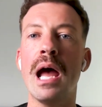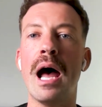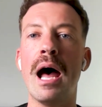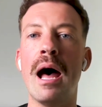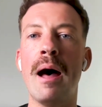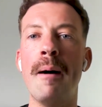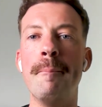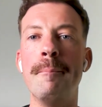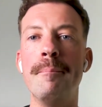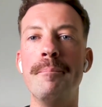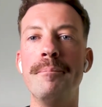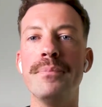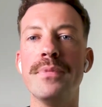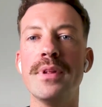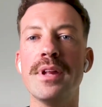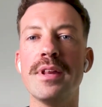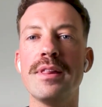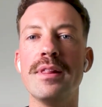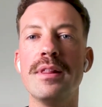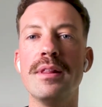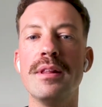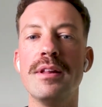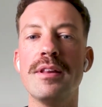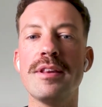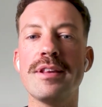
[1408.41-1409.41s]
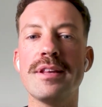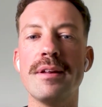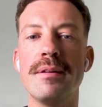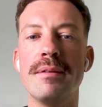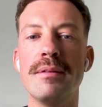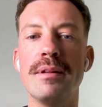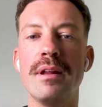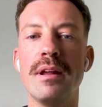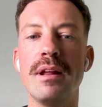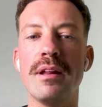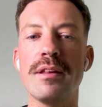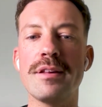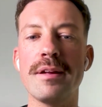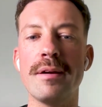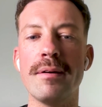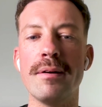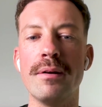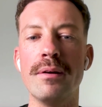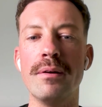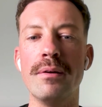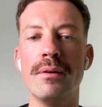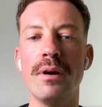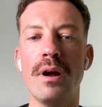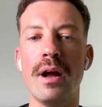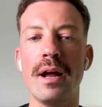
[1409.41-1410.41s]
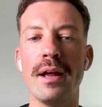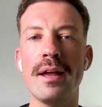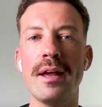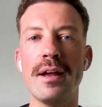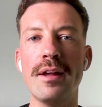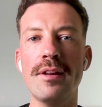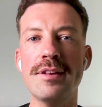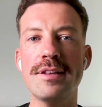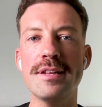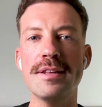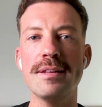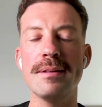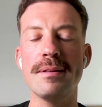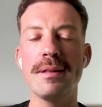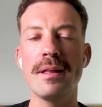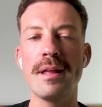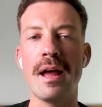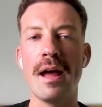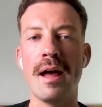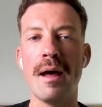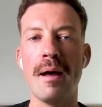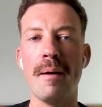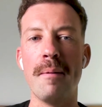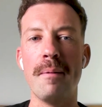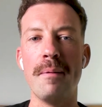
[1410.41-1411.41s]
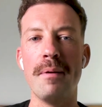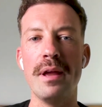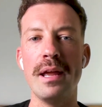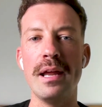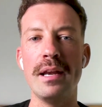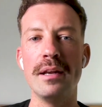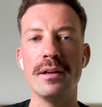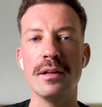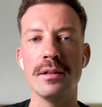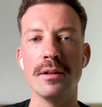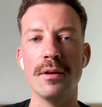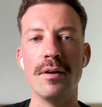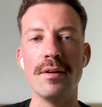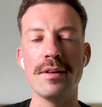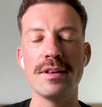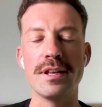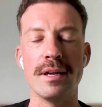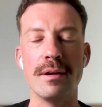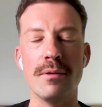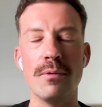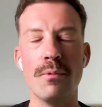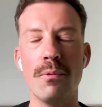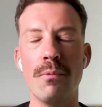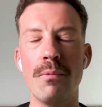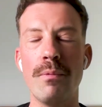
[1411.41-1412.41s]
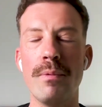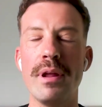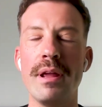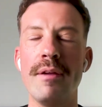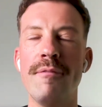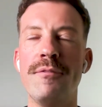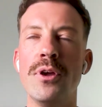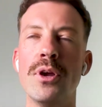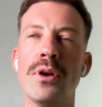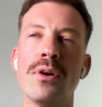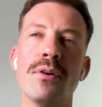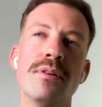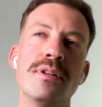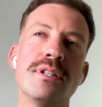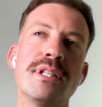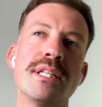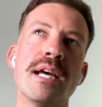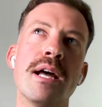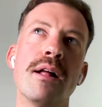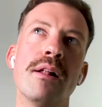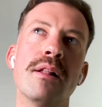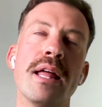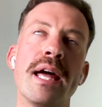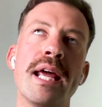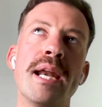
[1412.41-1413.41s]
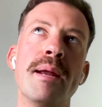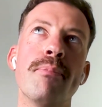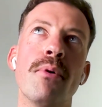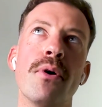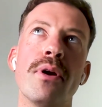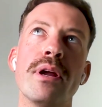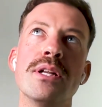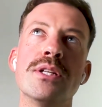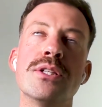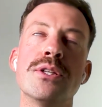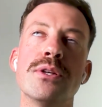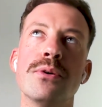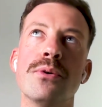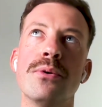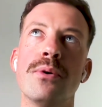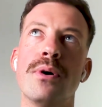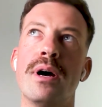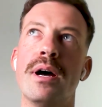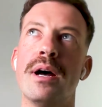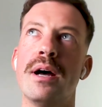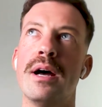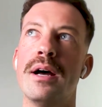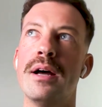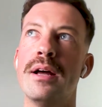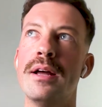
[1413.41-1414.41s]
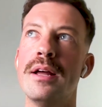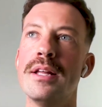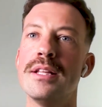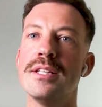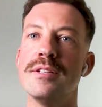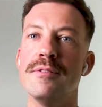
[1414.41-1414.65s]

Um so I guess uh, in closing, if you could tell anybody to uh,